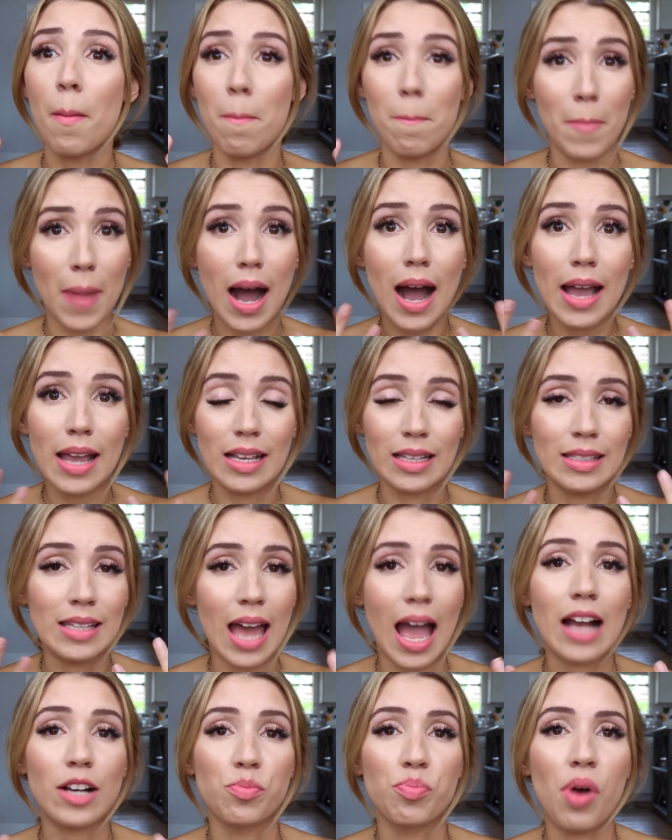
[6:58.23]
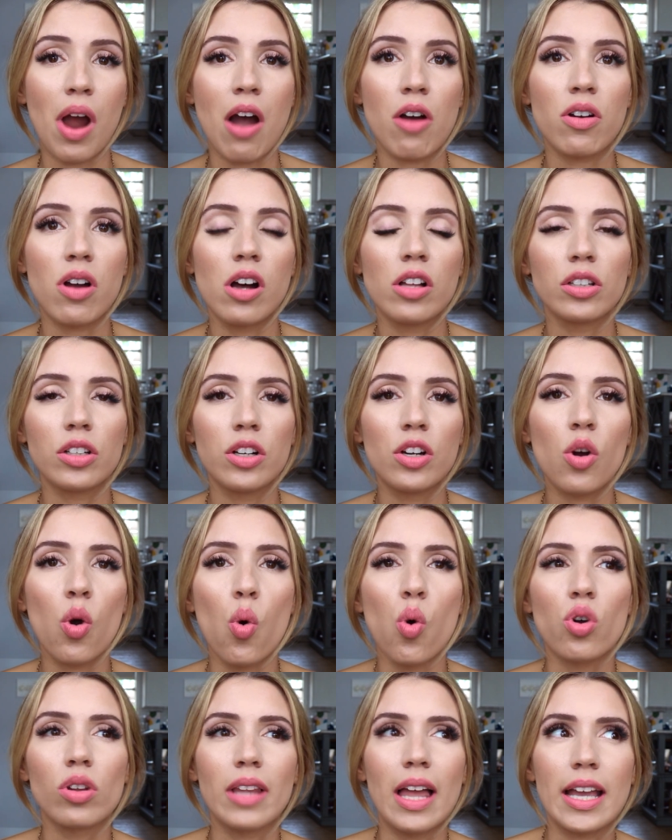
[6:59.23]
my exact brow
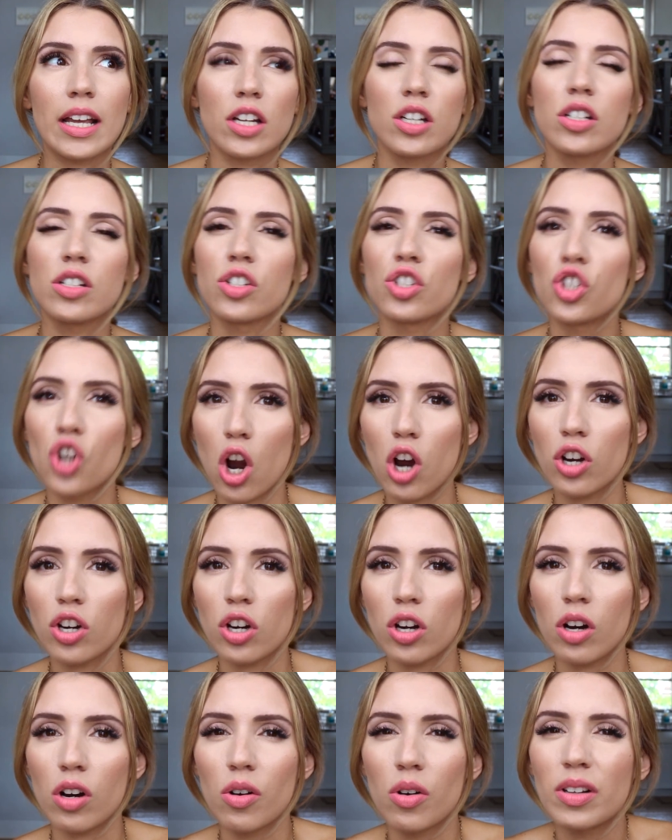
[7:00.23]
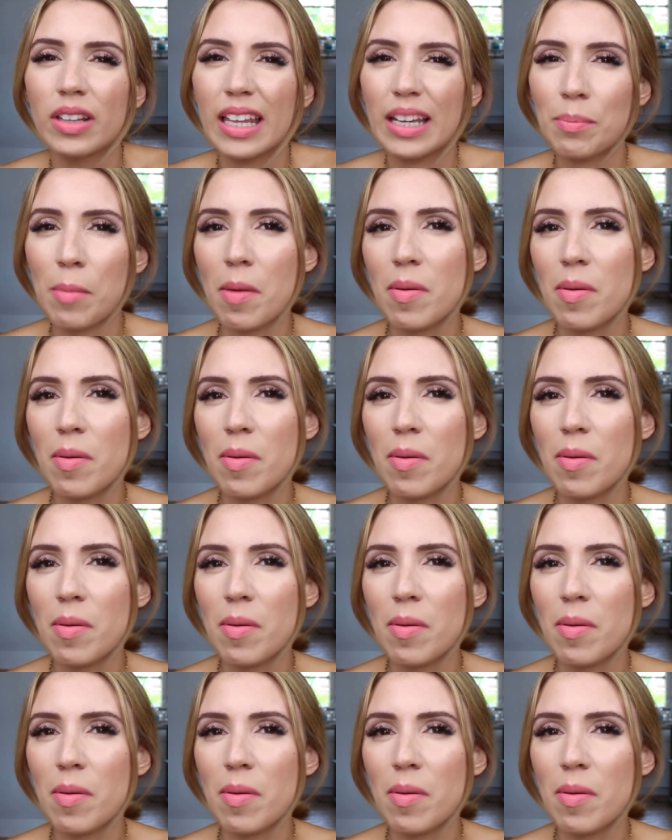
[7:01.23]
color or like darker, or like